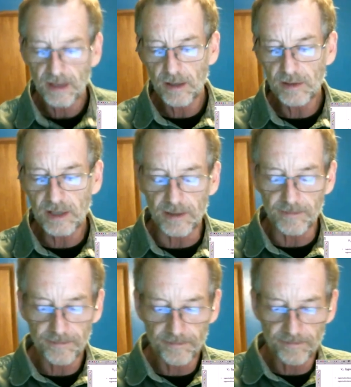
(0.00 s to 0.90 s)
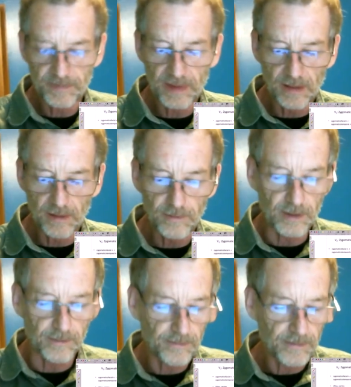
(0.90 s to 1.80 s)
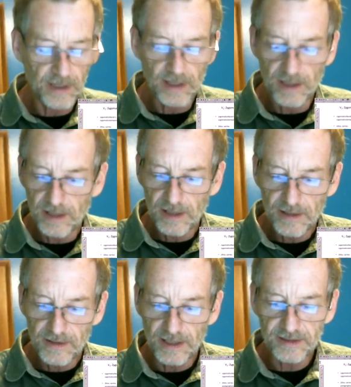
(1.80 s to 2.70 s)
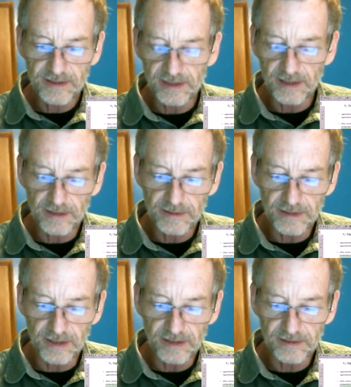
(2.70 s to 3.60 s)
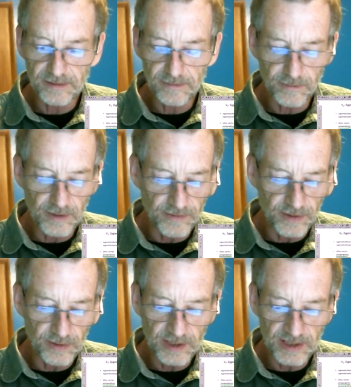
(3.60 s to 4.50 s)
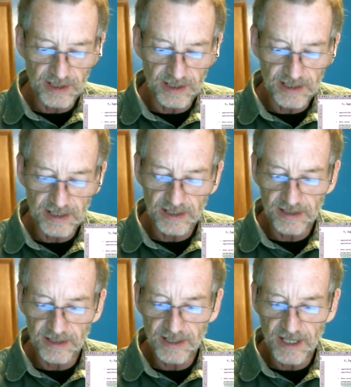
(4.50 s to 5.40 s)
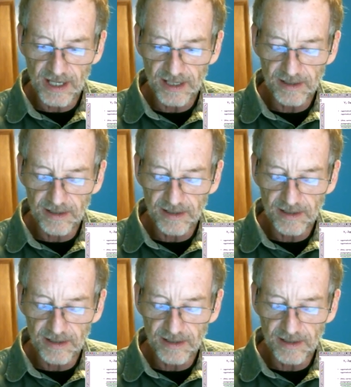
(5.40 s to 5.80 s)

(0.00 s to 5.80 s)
Okay, well, that's just reviewing again that